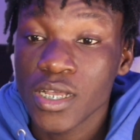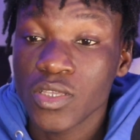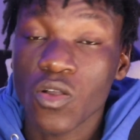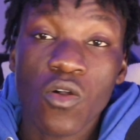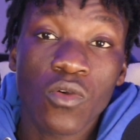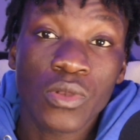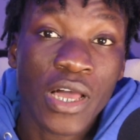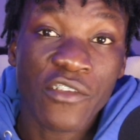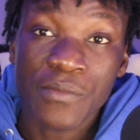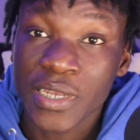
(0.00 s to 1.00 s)
your whole
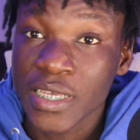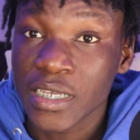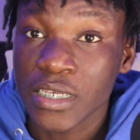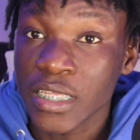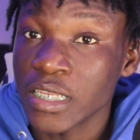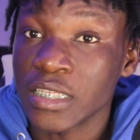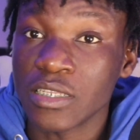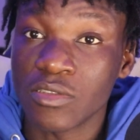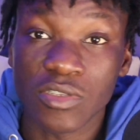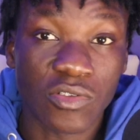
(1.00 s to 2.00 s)
life, my nigga, and
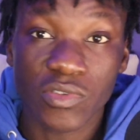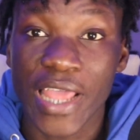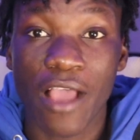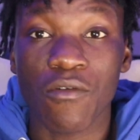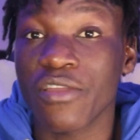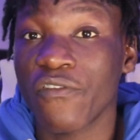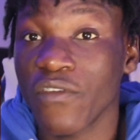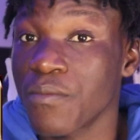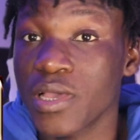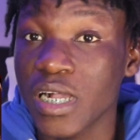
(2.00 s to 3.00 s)
you know, that one
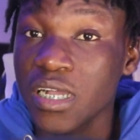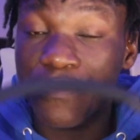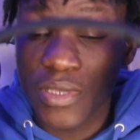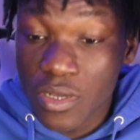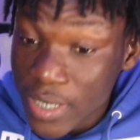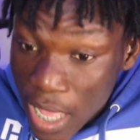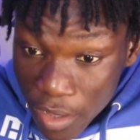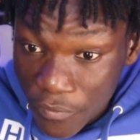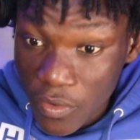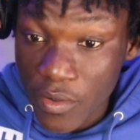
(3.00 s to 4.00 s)
female could be your
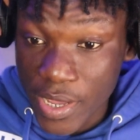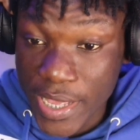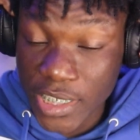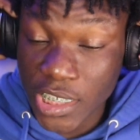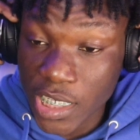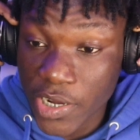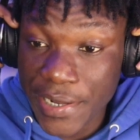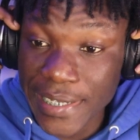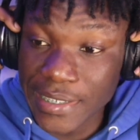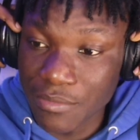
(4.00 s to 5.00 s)
downfall, and that shit
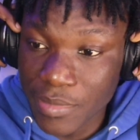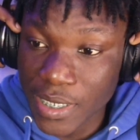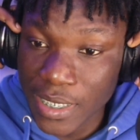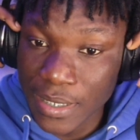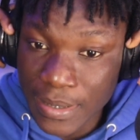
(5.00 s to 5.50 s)
crazy, man.